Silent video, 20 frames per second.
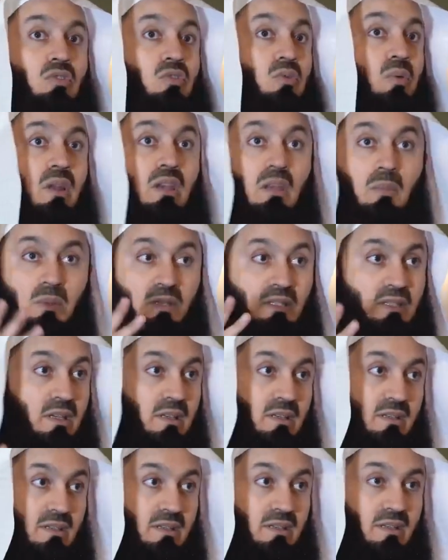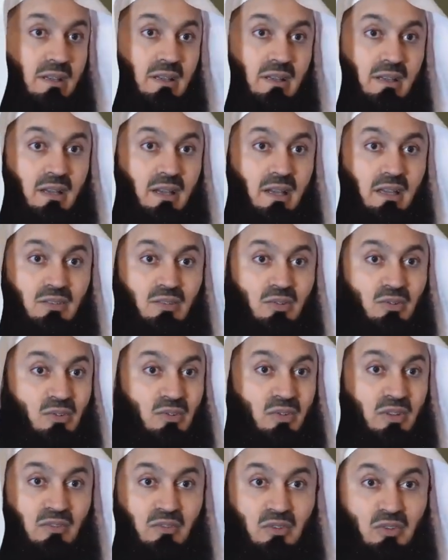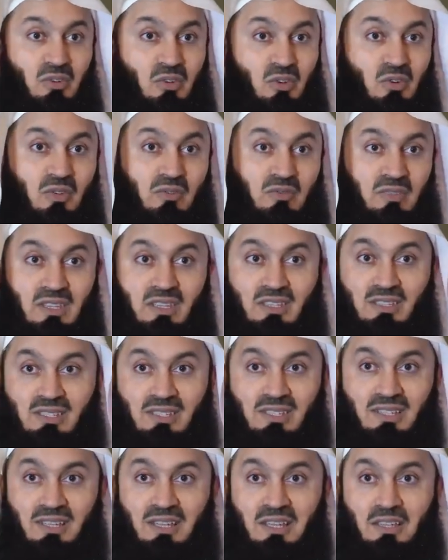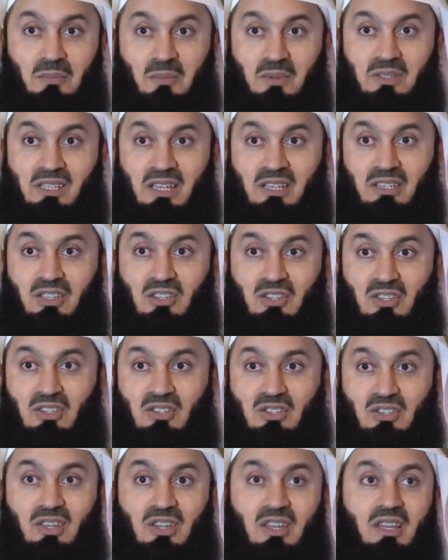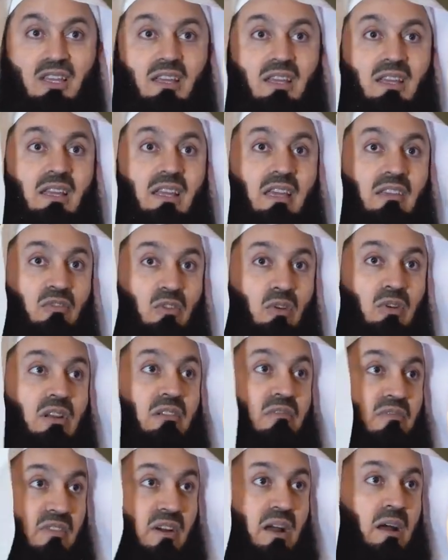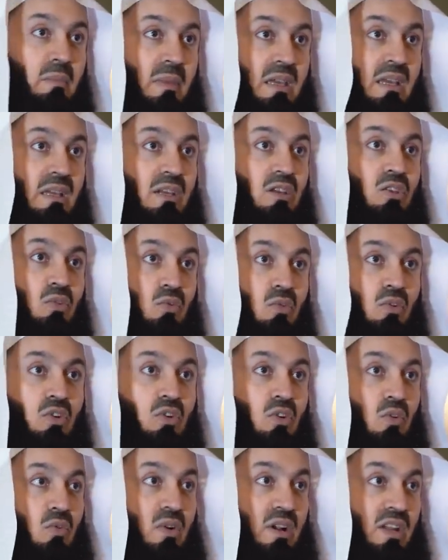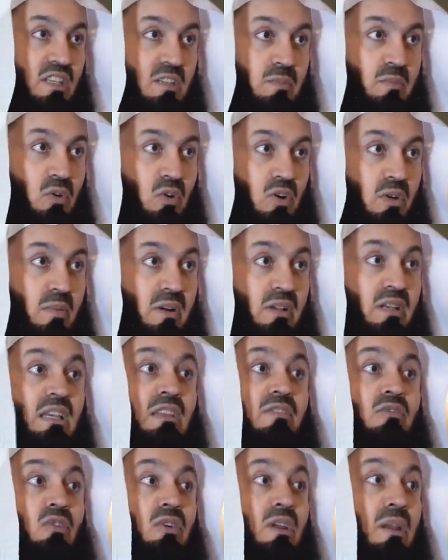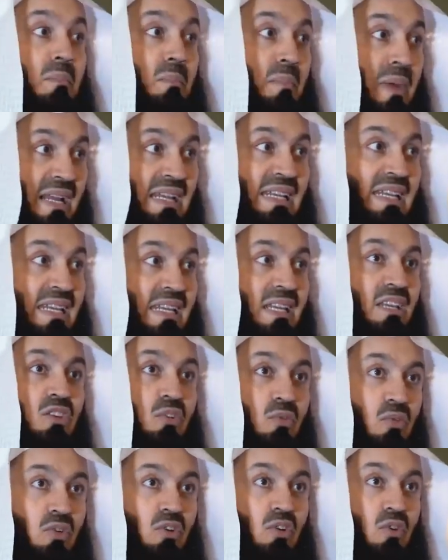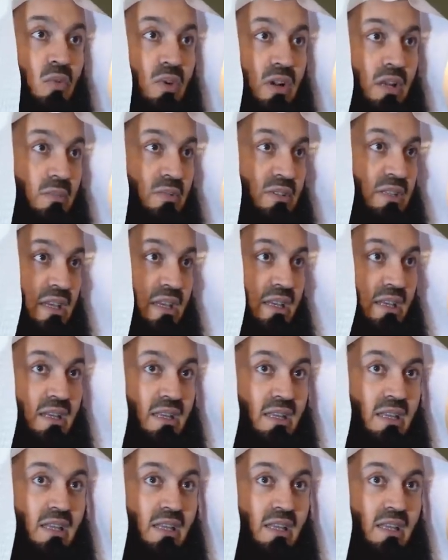20%. I don't know if you know of these percentages. If you're in farming, you would know what I spoke about. And if you're in mining, you would know what I'm saying.